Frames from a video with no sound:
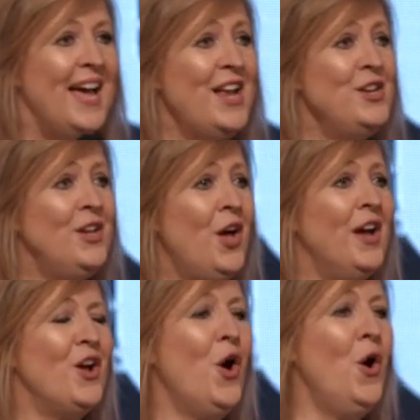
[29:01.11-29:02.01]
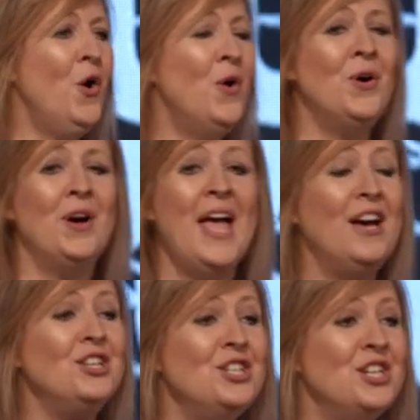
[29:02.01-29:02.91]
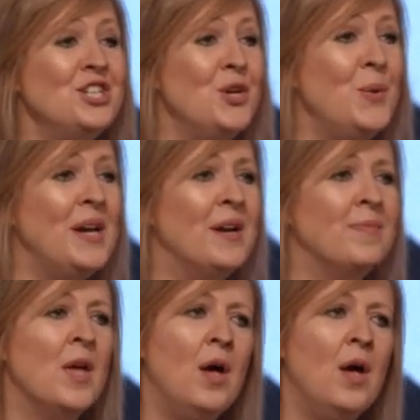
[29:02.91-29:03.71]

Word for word: And you're like, Oh, how's she doing?